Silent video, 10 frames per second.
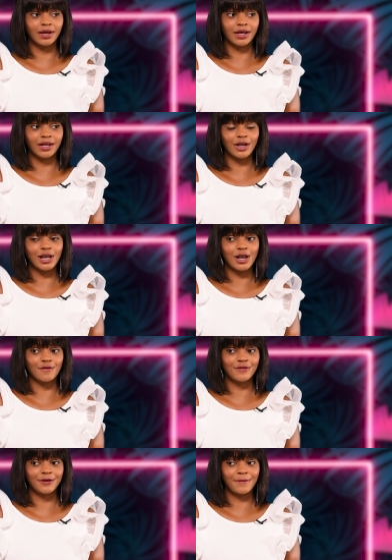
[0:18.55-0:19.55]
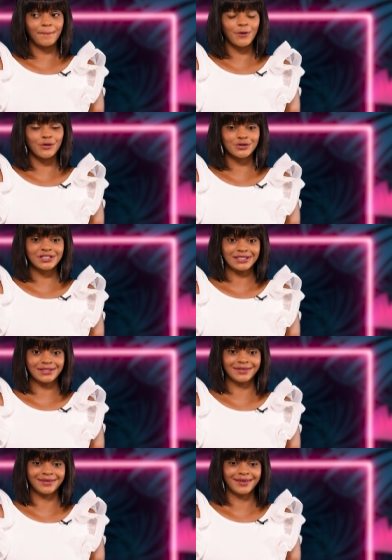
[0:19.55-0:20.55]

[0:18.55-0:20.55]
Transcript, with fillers: and a loving person